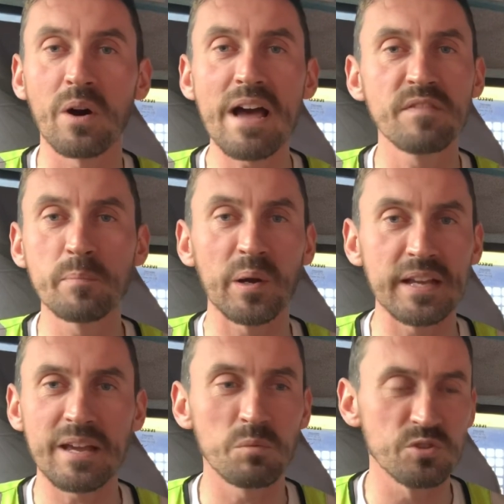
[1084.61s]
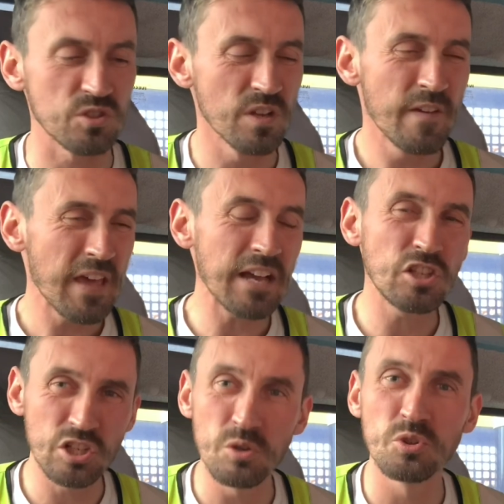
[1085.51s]
Everybody, it was a
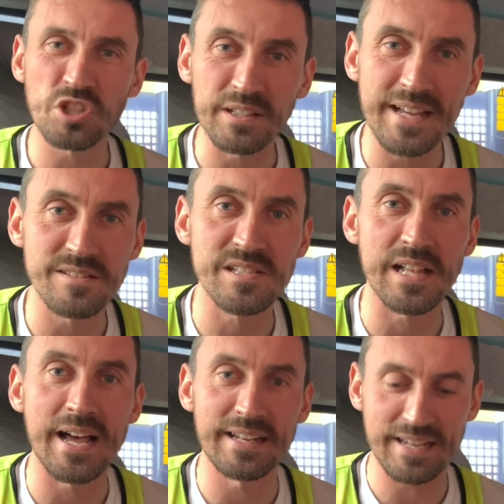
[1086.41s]
huge landslide